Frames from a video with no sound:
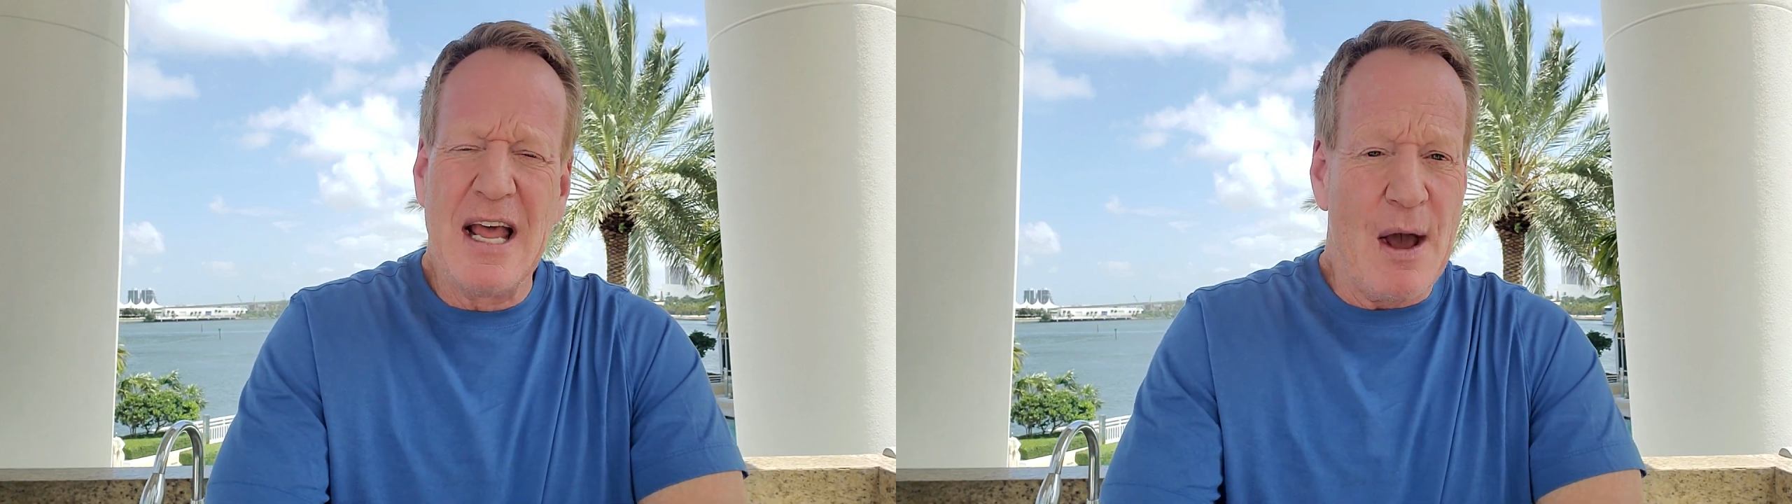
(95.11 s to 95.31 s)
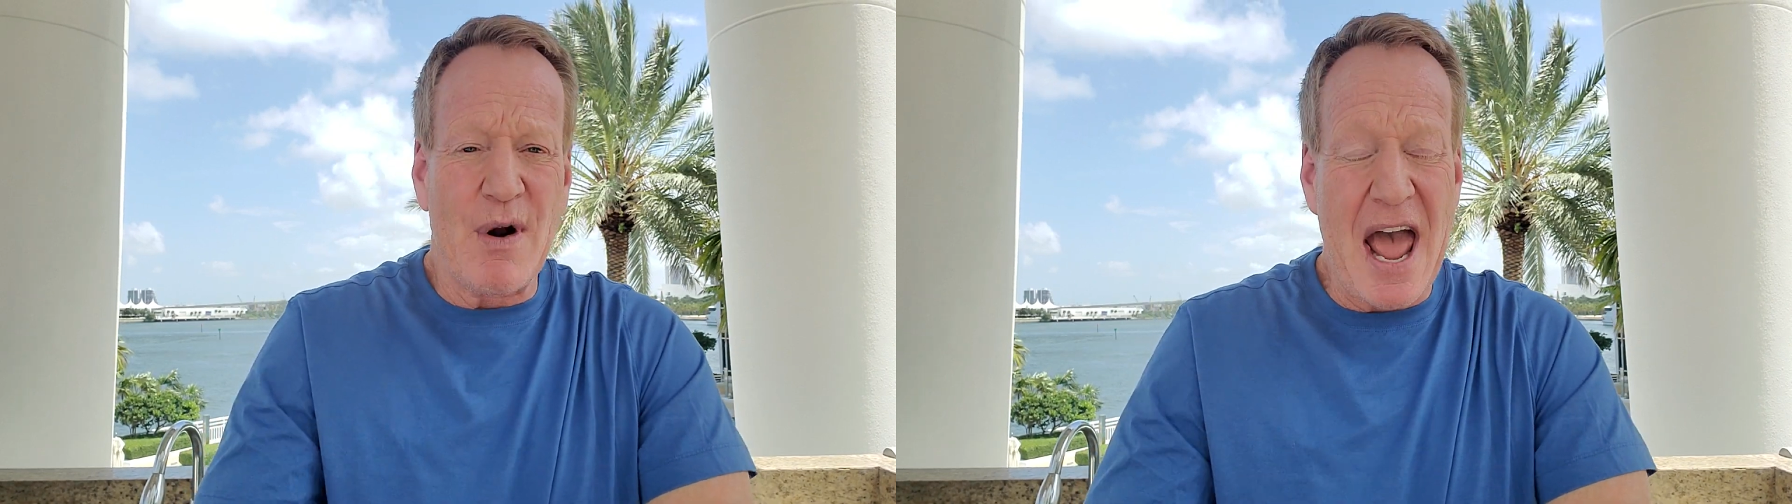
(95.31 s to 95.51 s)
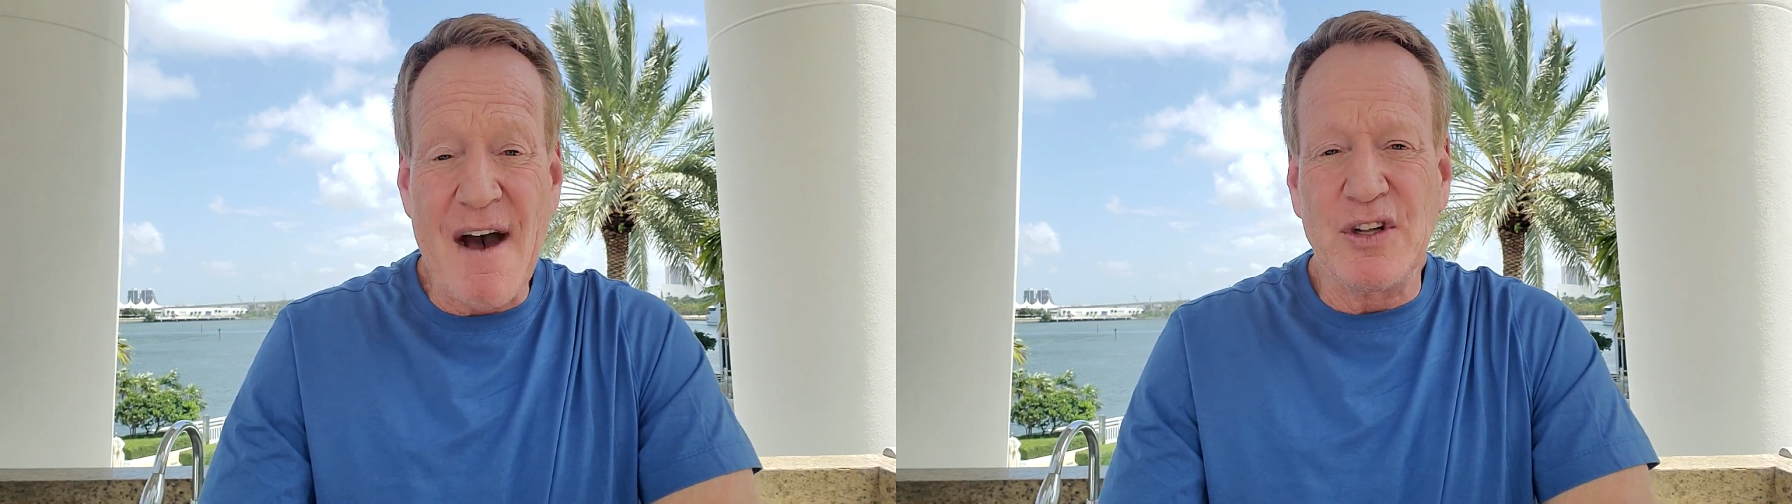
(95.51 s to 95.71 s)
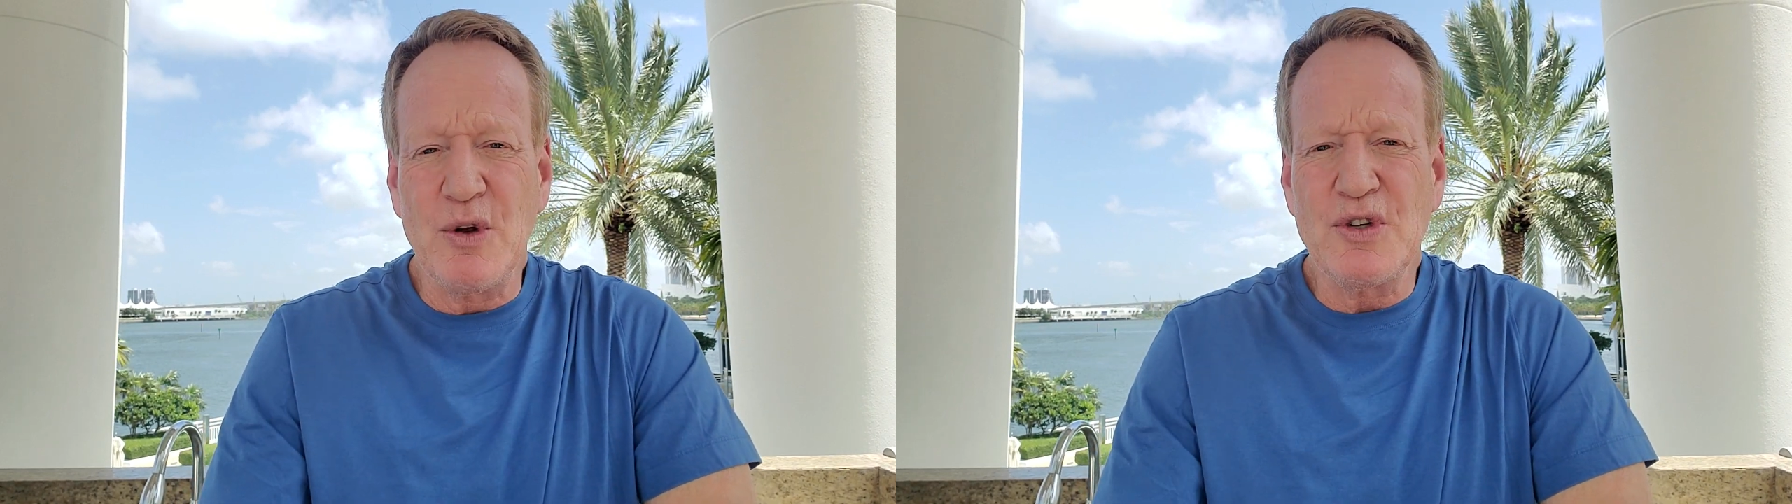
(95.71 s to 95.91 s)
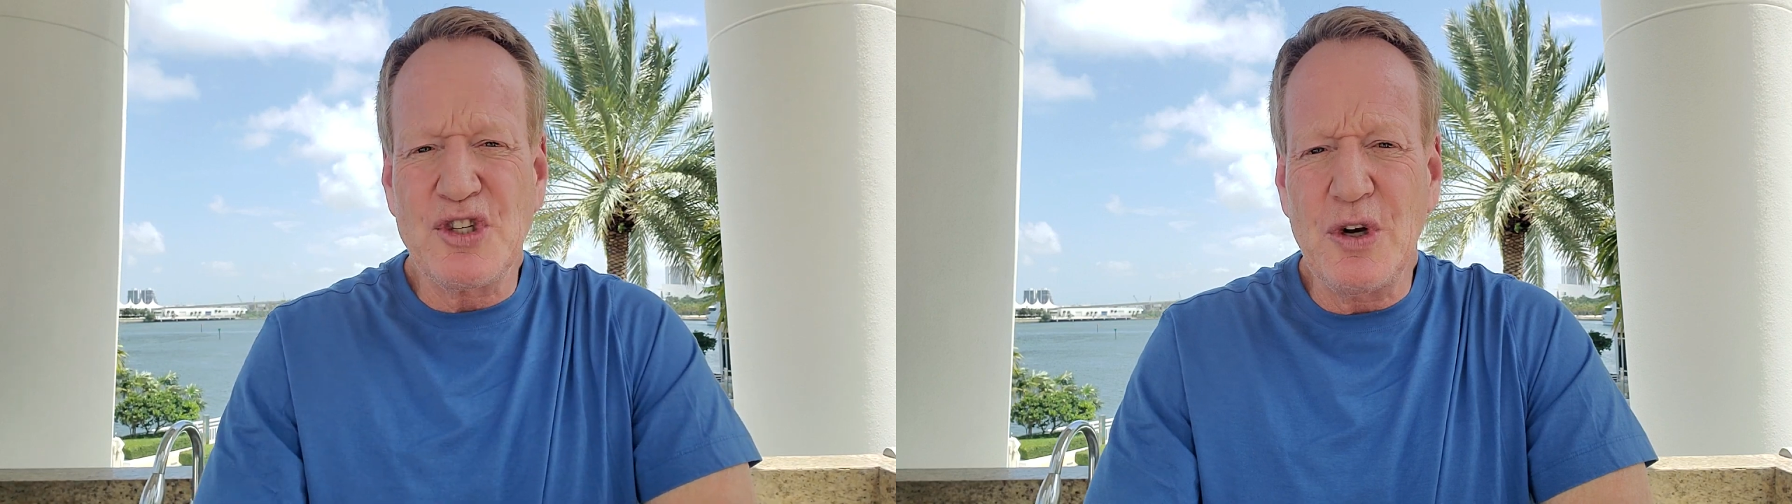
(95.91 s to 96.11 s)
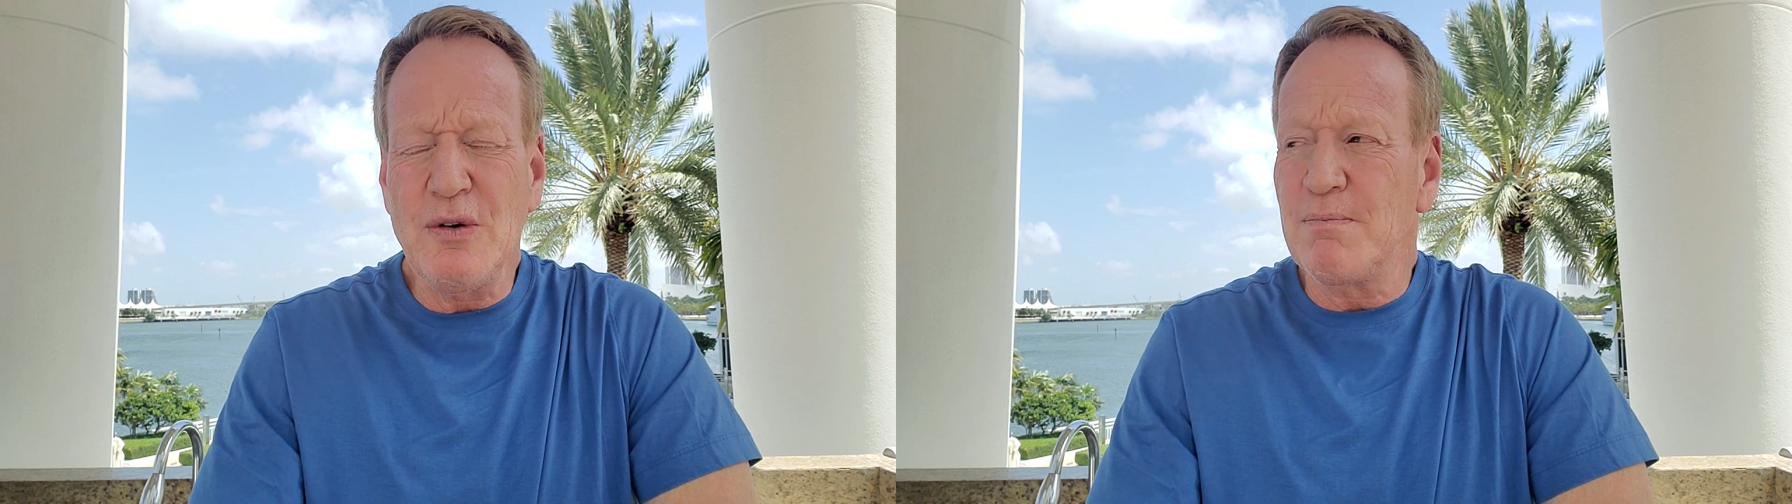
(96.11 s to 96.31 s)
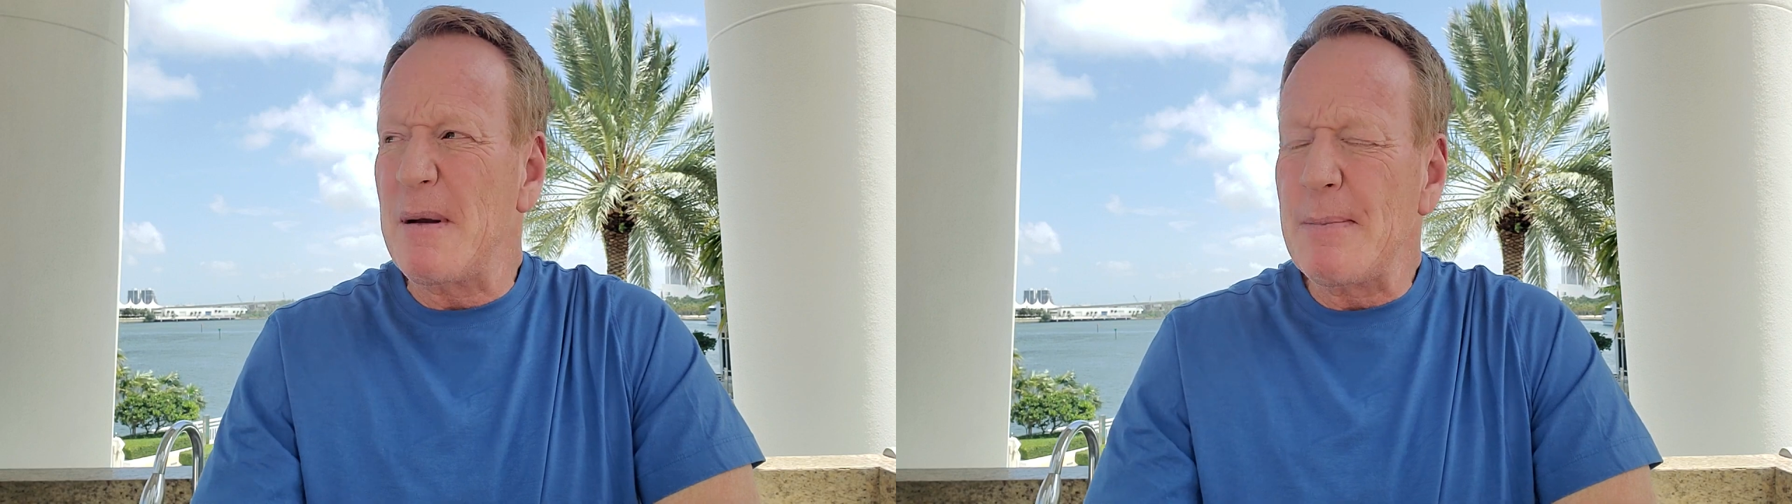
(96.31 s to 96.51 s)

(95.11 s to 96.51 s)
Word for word: And when I have a new suit,